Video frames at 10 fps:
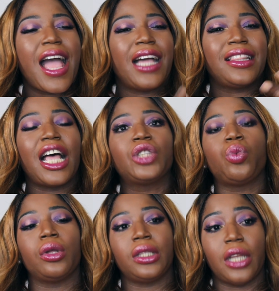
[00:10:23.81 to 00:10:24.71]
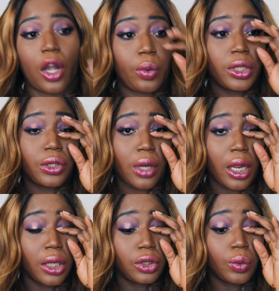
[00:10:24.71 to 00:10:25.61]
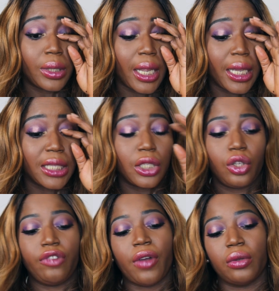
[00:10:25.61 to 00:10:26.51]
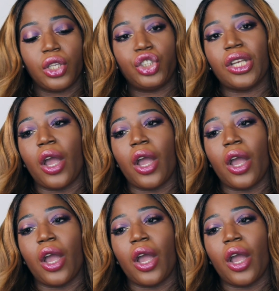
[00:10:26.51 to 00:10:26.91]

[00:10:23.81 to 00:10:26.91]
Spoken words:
and that's one thing I always try and do when I get a new foundation.